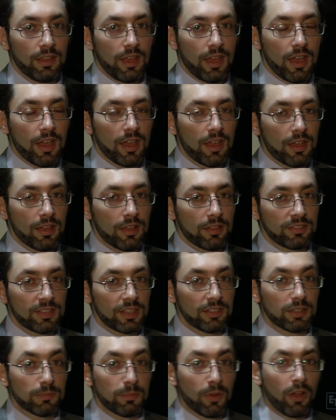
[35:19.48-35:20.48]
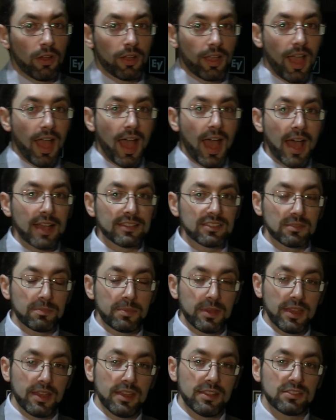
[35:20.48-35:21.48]
center block as
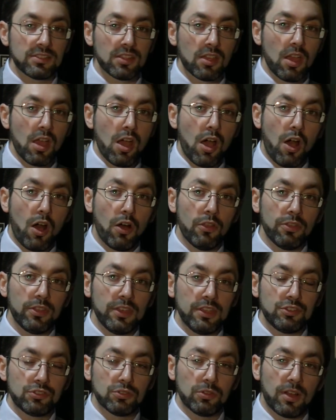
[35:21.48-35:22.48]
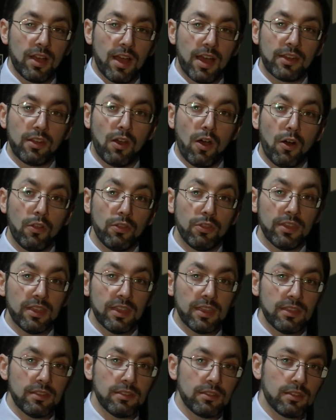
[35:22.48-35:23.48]
appears on the
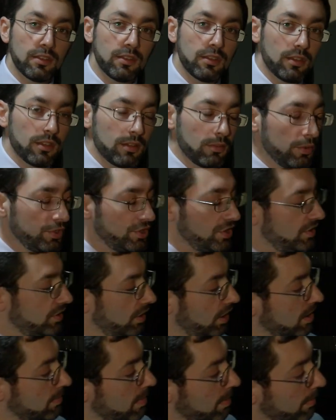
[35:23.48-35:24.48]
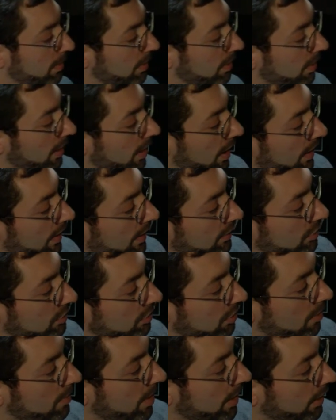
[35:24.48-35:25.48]
shulchan which is still on the bimah. And let's
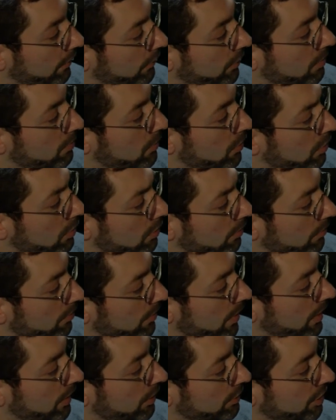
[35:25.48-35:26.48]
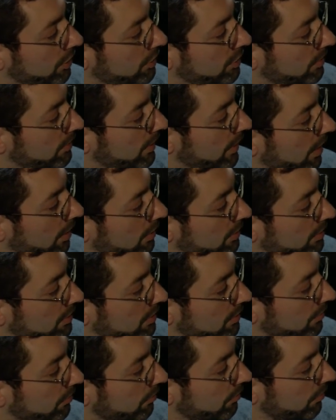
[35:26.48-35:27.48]
just go back a few more, and I'll show you something else.